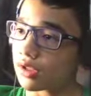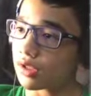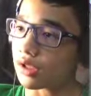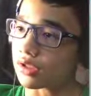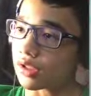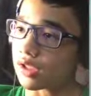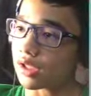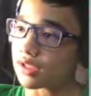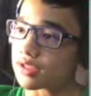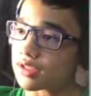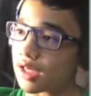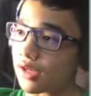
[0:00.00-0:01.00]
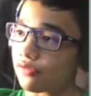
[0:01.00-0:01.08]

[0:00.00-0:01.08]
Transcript: Got to kick this guy